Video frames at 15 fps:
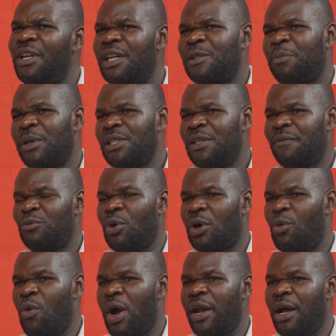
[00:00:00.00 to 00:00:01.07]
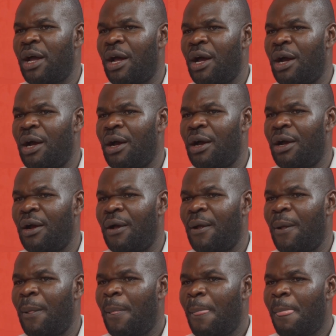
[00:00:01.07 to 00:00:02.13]
expensive to acquire
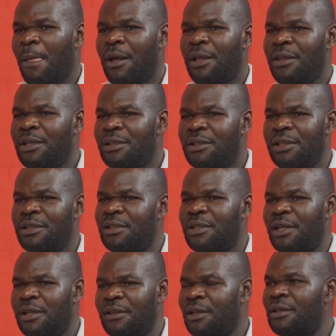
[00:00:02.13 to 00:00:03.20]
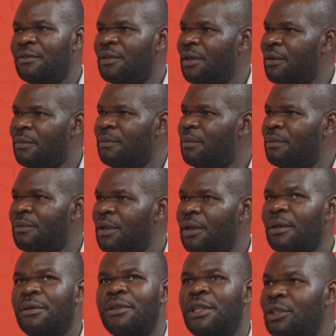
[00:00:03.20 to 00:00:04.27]
this thing,
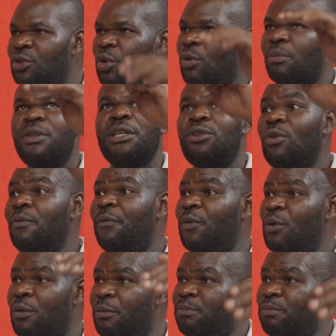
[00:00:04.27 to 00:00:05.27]
the dome for